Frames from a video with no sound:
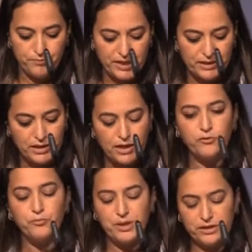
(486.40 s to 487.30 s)

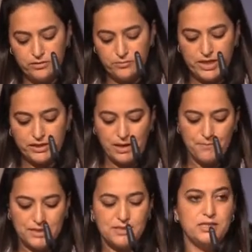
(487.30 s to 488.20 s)
bed
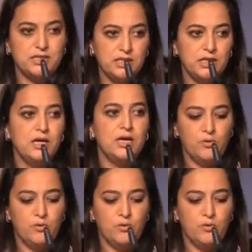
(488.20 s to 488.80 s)
capacity.